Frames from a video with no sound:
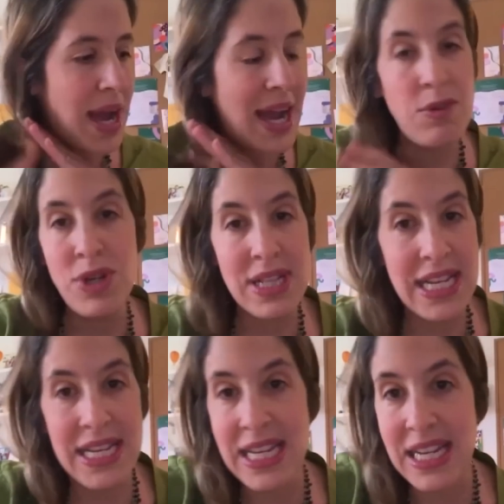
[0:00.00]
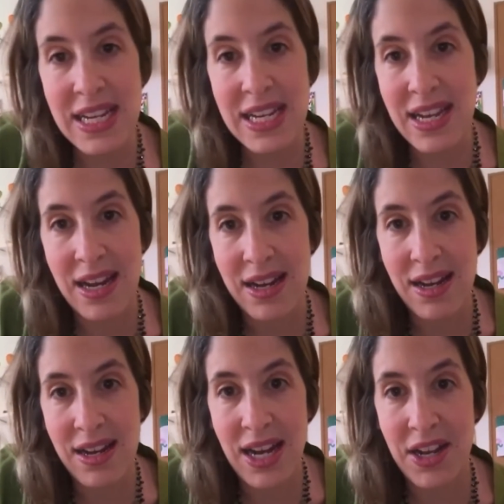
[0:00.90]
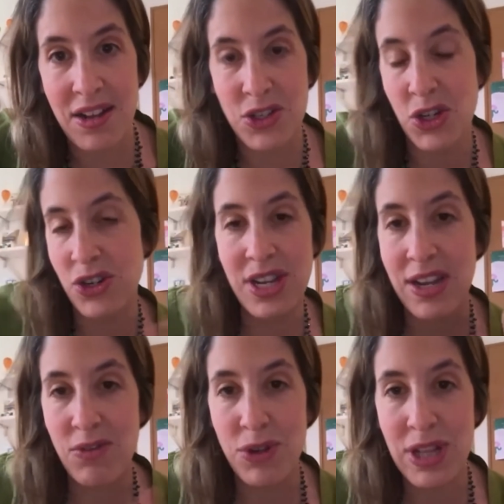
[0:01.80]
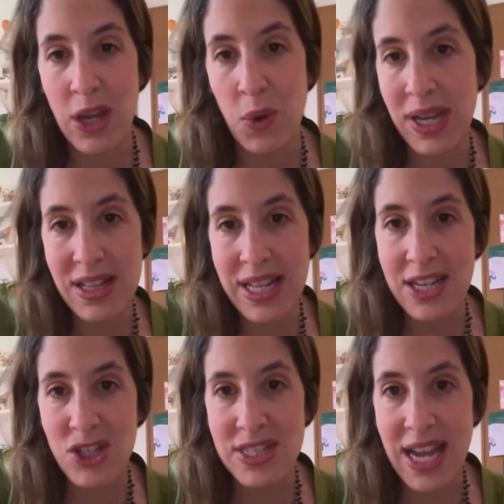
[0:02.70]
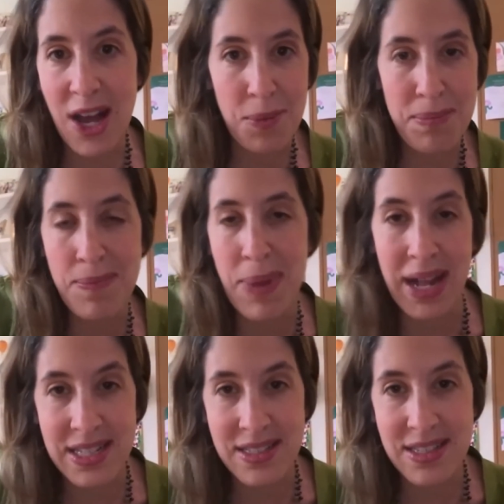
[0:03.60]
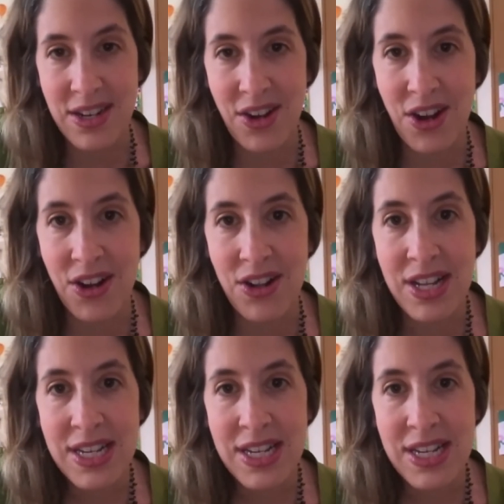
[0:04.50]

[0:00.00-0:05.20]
I really needed an alternative really quickly just to help me balance it all.